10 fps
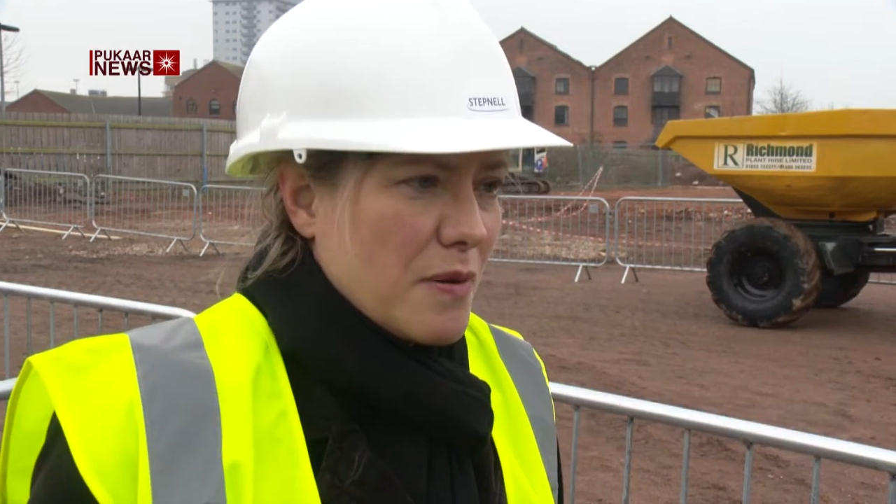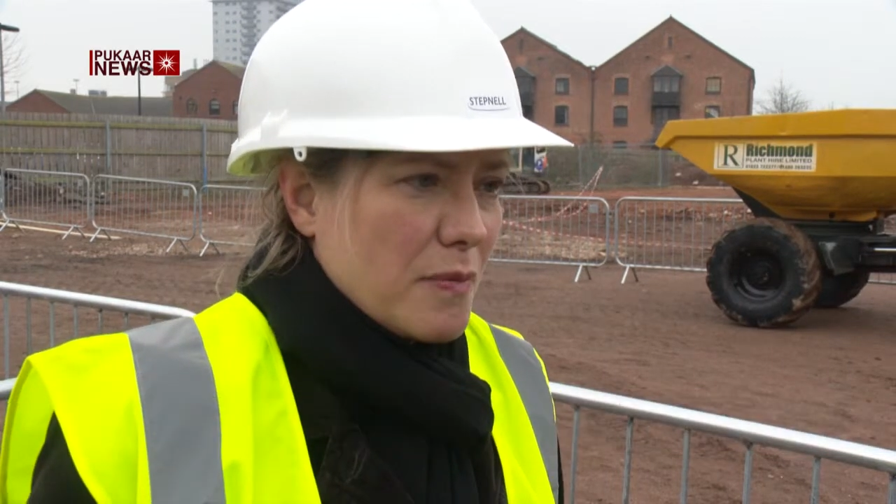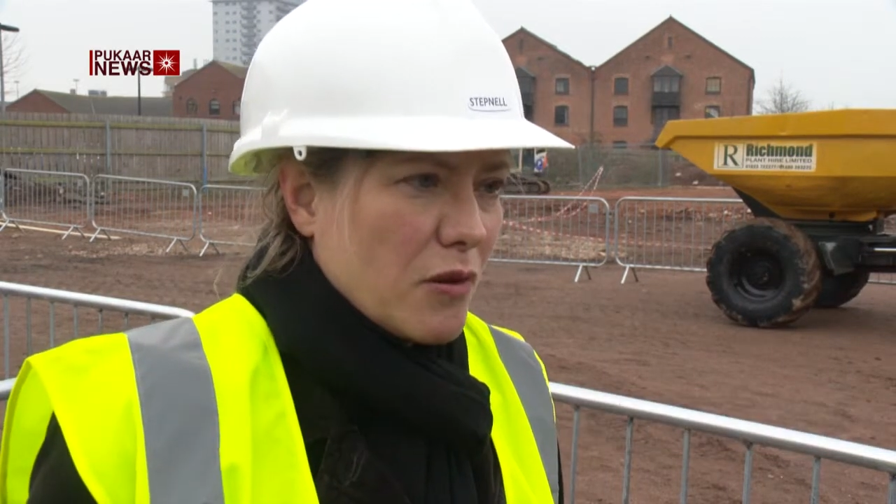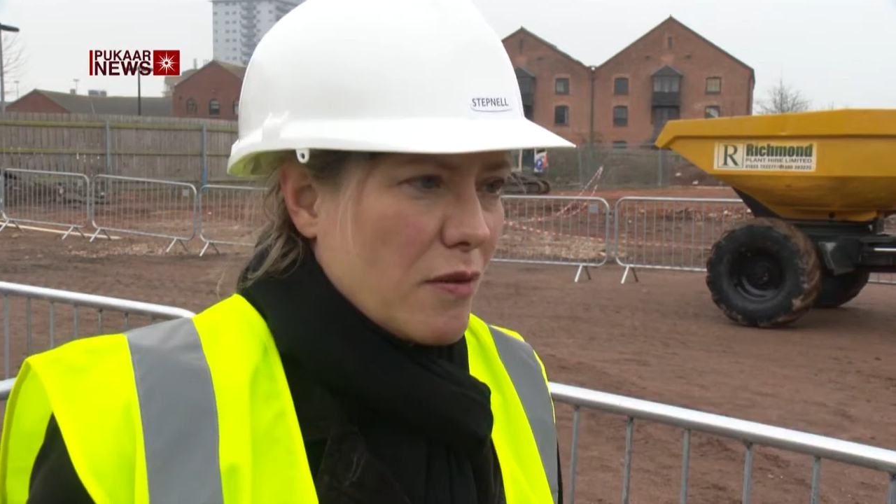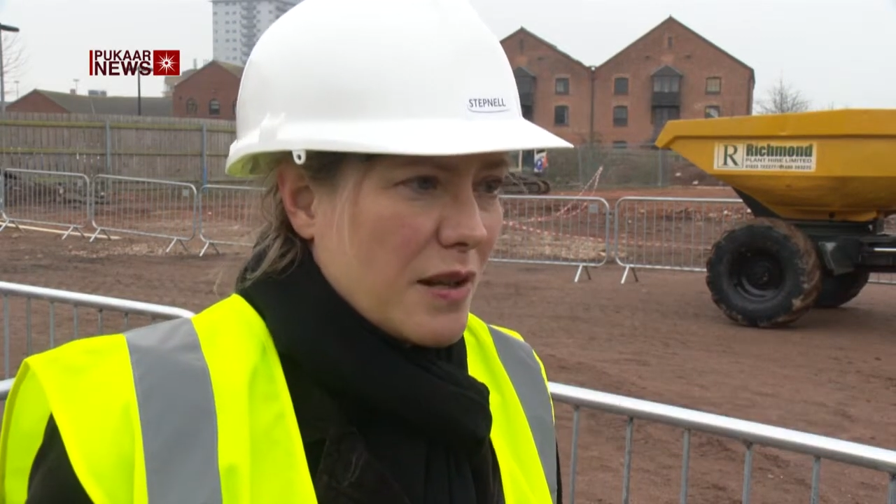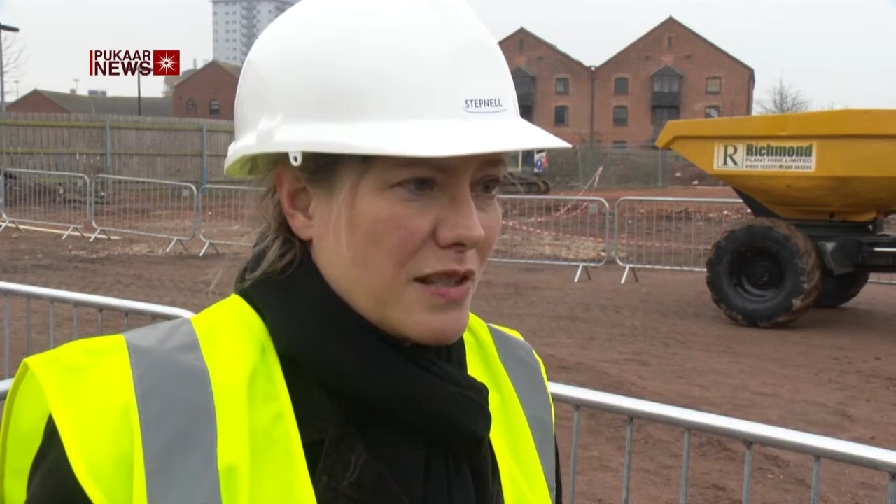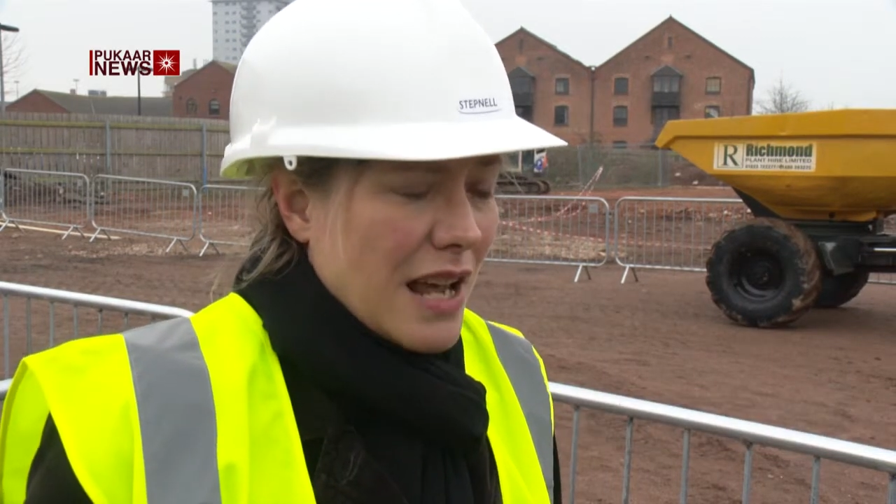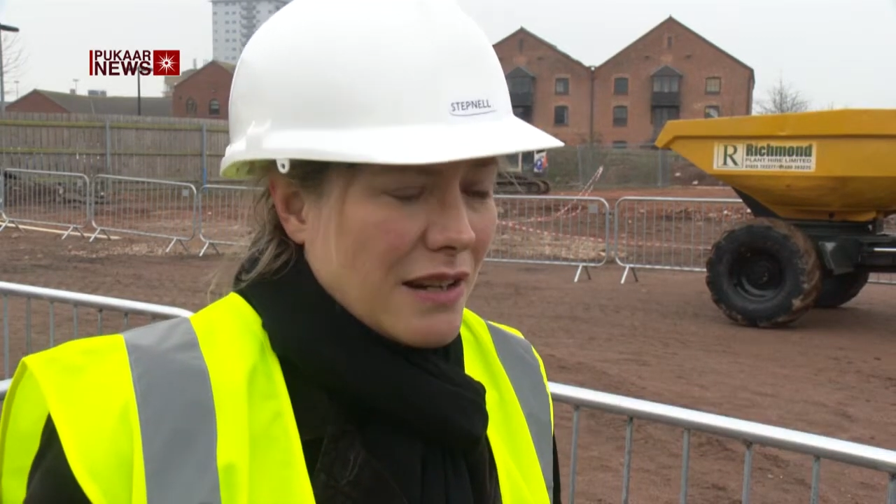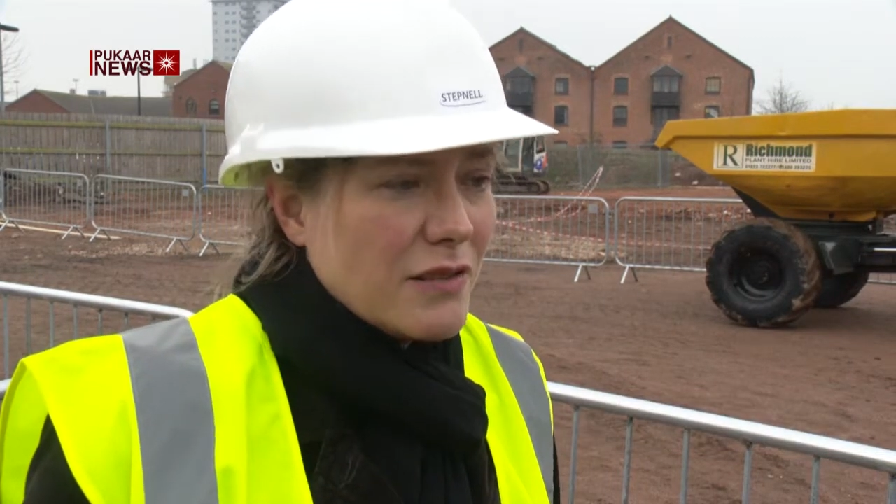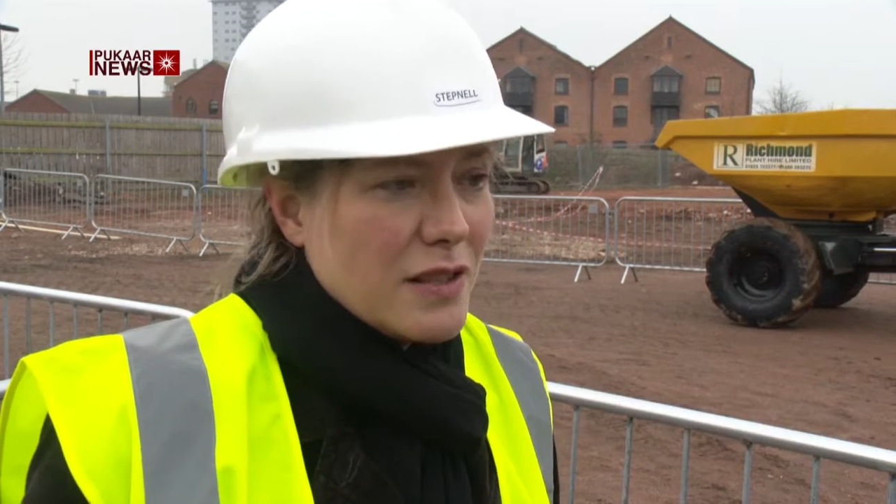to employment
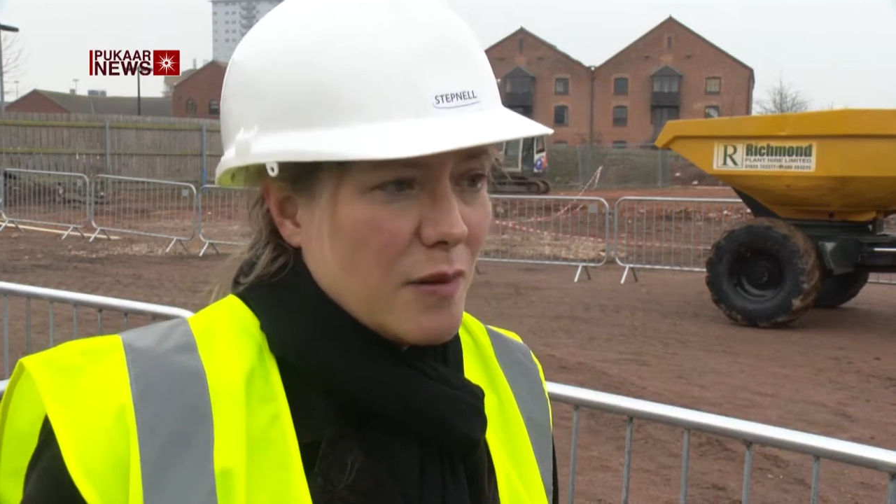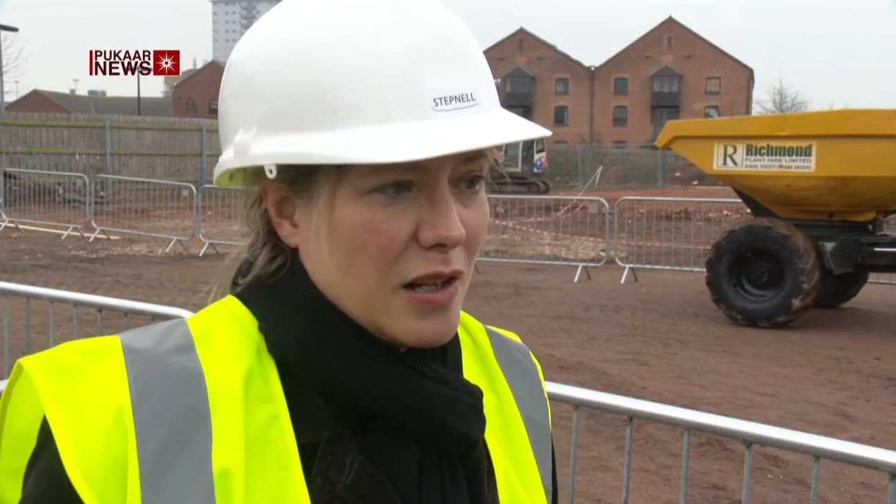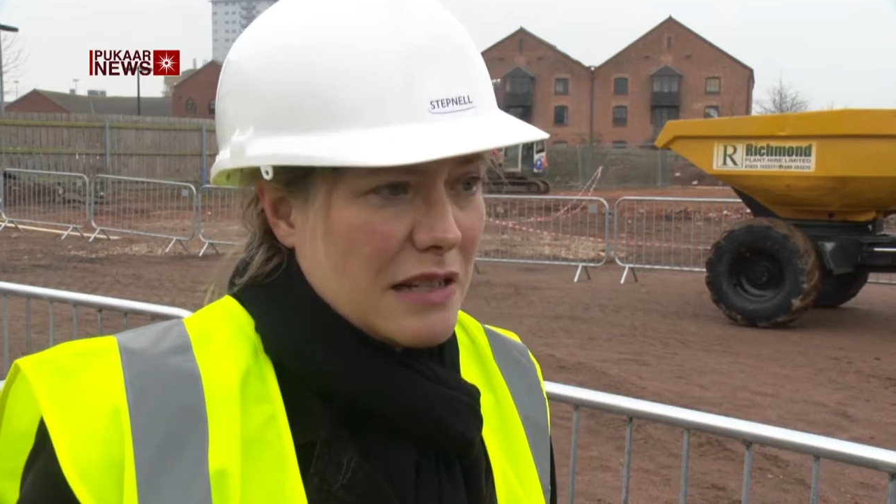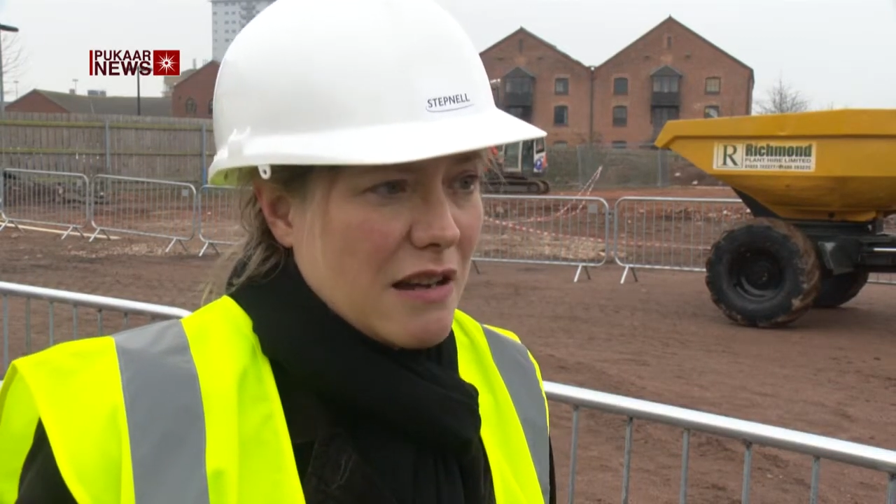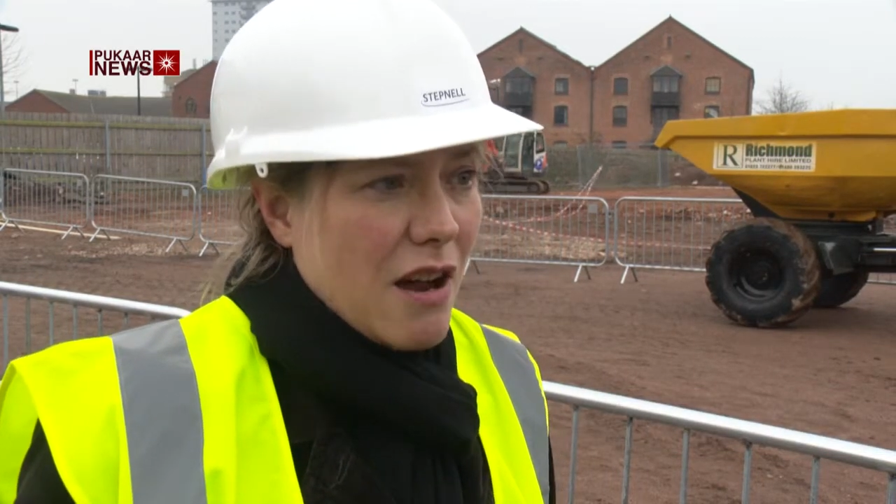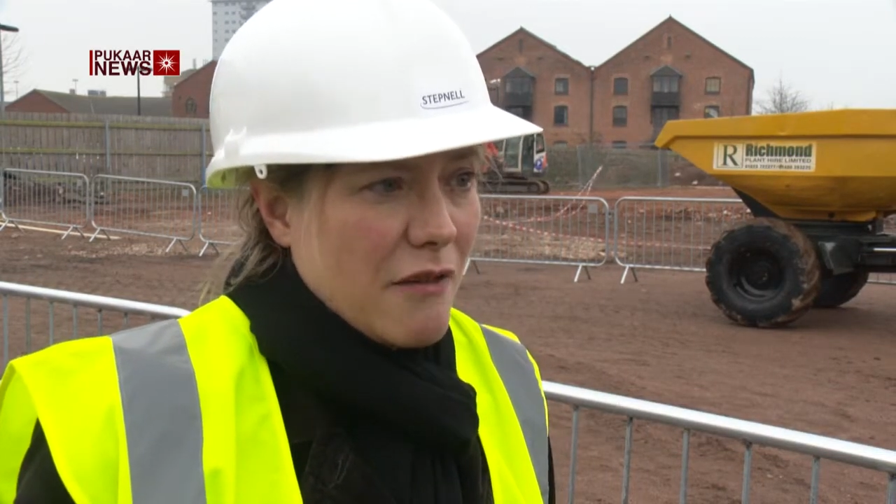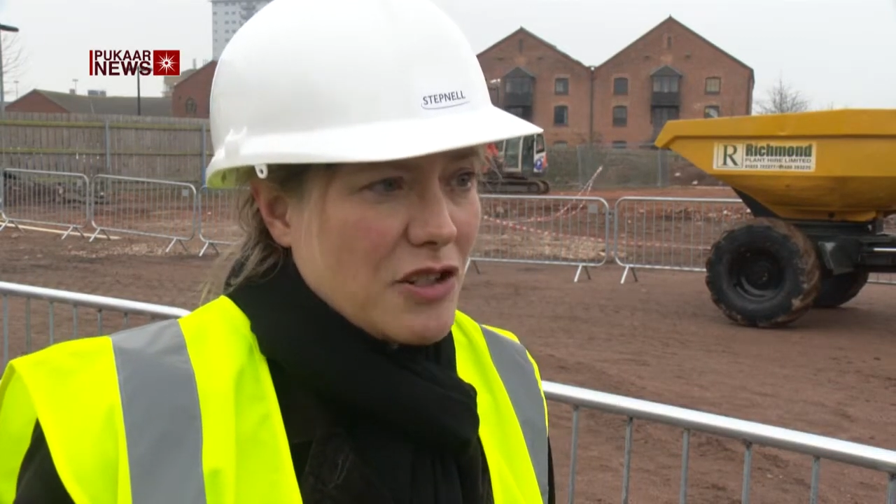and ultimately to higher